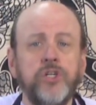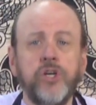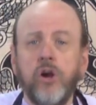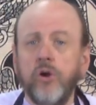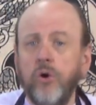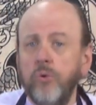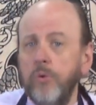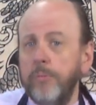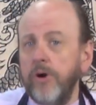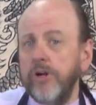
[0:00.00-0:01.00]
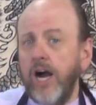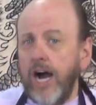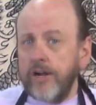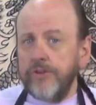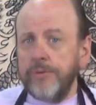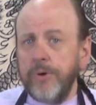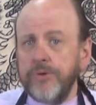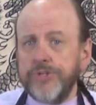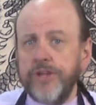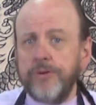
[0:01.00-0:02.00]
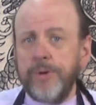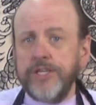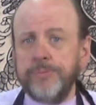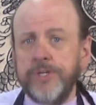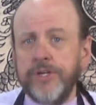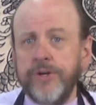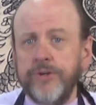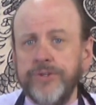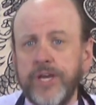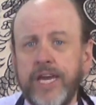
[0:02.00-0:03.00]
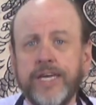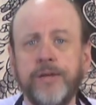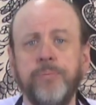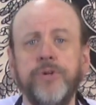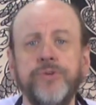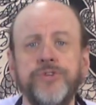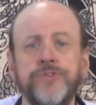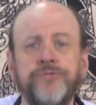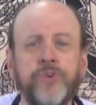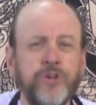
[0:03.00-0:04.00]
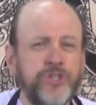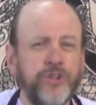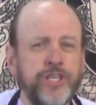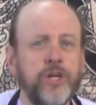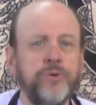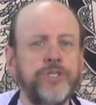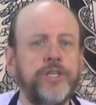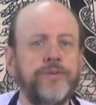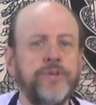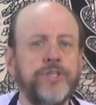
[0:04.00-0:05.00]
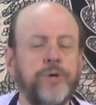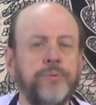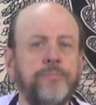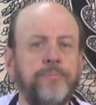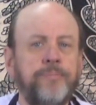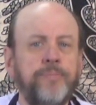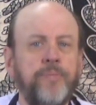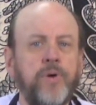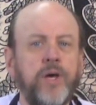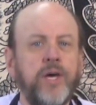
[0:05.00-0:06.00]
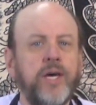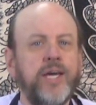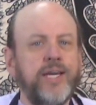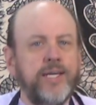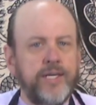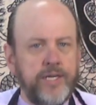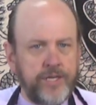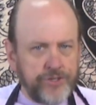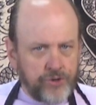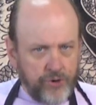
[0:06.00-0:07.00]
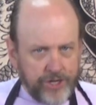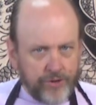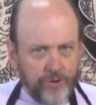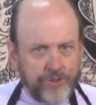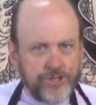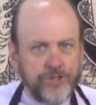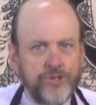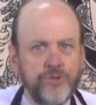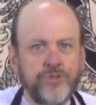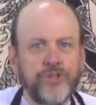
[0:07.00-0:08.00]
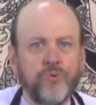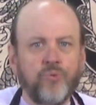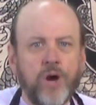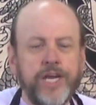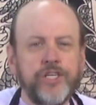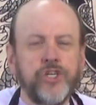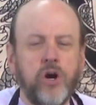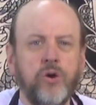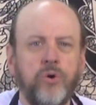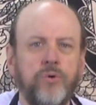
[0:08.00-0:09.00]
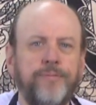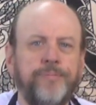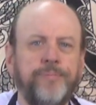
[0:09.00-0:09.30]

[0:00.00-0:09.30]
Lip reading: Charcoal will burn hotter than most other base materials, and it produces virtually no scent of its own. It is critical that you use the right charcoal.